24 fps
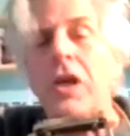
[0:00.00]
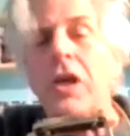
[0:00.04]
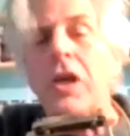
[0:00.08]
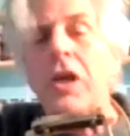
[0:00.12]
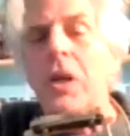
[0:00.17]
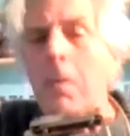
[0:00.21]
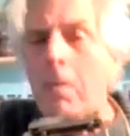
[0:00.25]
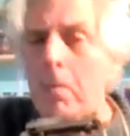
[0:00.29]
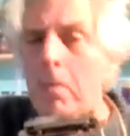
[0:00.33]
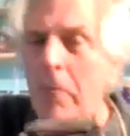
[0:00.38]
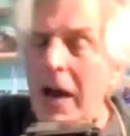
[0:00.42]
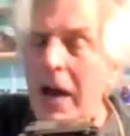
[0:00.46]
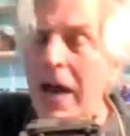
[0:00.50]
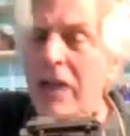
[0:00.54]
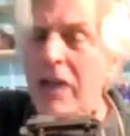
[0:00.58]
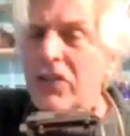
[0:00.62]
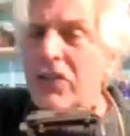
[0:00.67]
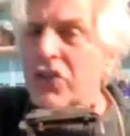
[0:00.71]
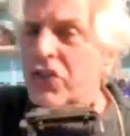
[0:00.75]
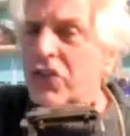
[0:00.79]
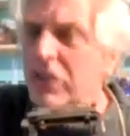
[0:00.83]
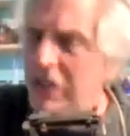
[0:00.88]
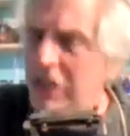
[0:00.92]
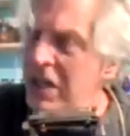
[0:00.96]
a
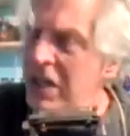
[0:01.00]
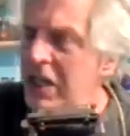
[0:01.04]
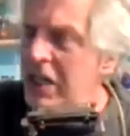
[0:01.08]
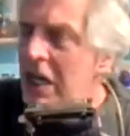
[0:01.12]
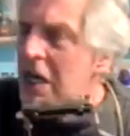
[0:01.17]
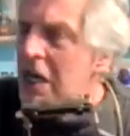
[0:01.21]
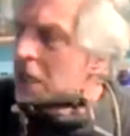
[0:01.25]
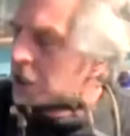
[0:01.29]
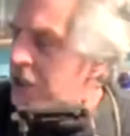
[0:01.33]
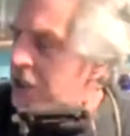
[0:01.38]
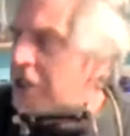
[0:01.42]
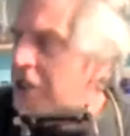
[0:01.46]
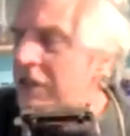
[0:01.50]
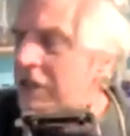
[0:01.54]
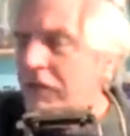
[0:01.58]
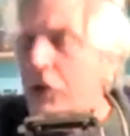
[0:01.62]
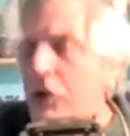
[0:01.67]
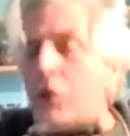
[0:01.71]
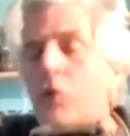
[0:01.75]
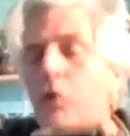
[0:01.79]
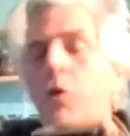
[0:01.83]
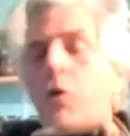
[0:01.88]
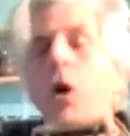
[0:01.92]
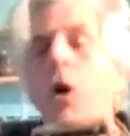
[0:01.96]
basket, leave
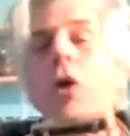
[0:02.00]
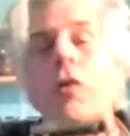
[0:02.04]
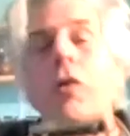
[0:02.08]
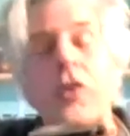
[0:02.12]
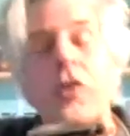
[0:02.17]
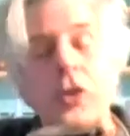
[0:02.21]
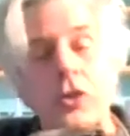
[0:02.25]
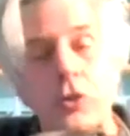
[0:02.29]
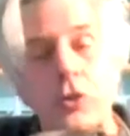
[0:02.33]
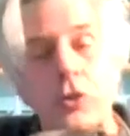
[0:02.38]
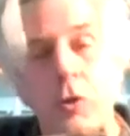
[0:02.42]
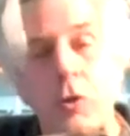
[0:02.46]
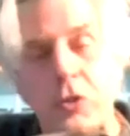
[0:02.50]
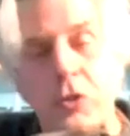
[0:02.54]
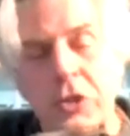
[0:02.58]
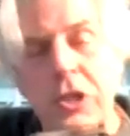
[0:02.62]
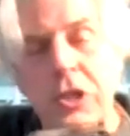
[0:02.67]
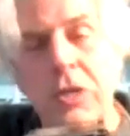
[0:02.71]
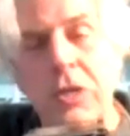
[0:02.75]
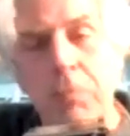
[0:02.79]
her on the doorstep